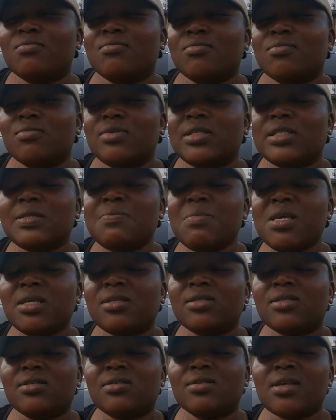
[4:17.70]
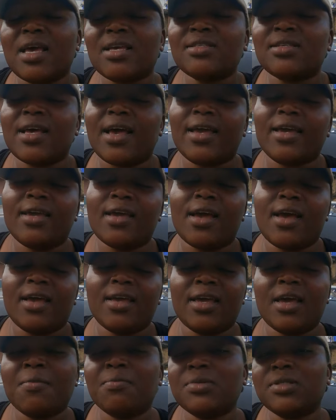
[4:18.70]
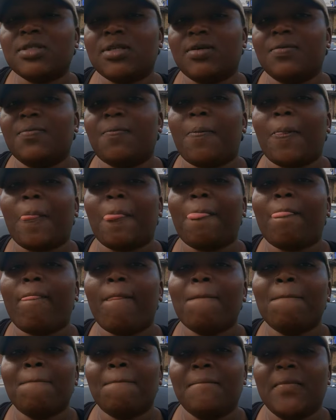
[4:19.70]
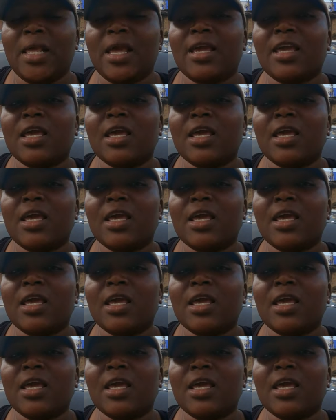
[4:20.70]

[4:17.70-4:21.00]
um, Smith, S I I M T. Okay.